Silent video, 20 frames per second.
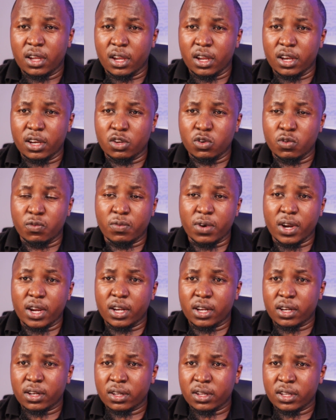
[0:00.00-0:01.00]
and your
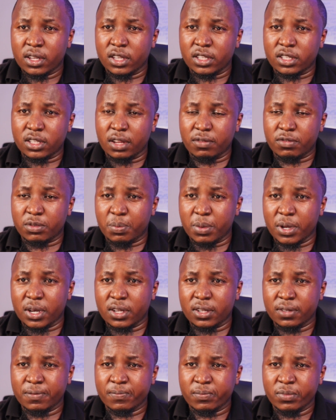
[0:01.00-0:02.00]
file is left
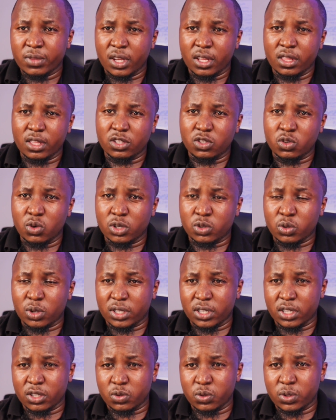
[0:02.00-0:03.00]
pending, and there's no one to
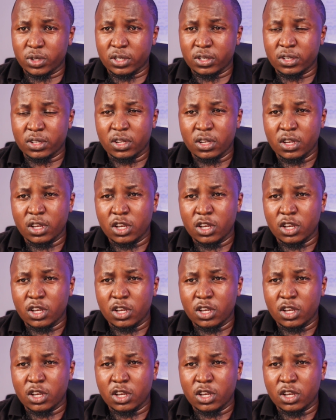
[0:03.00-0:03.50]
attend to it.